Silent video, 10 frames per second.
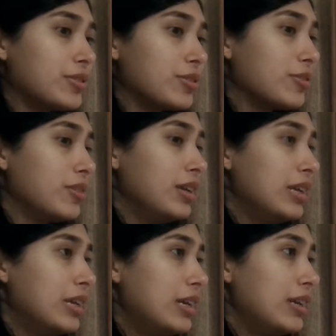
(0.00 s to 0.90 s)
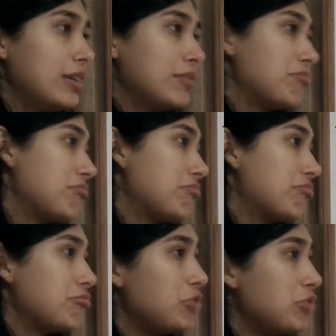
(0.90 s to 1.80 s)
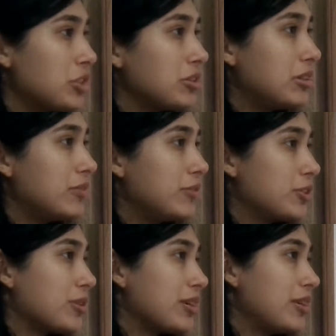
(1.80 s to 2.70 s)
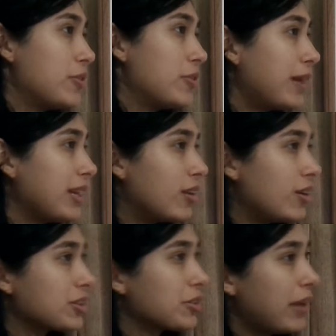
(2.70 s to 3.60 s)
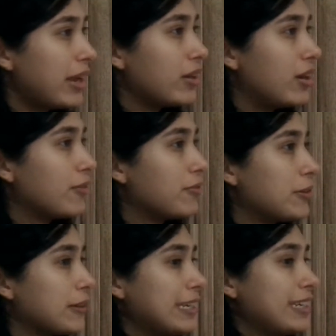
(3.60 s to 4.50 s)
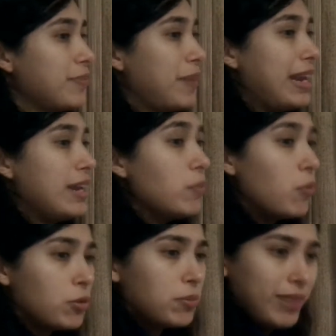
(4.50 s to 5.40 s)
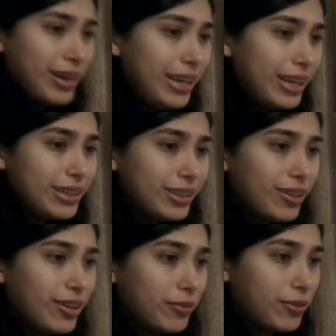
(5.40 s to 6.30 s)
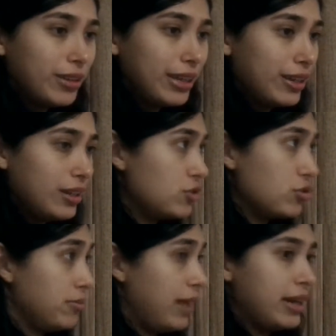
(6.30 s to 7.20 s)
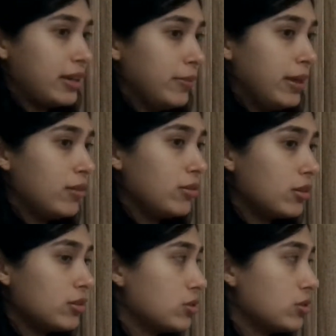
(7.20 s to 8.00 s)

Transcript: So if you wait longer to pay it off, you're gonna end up paying more money in the long run, like a dramatic amount.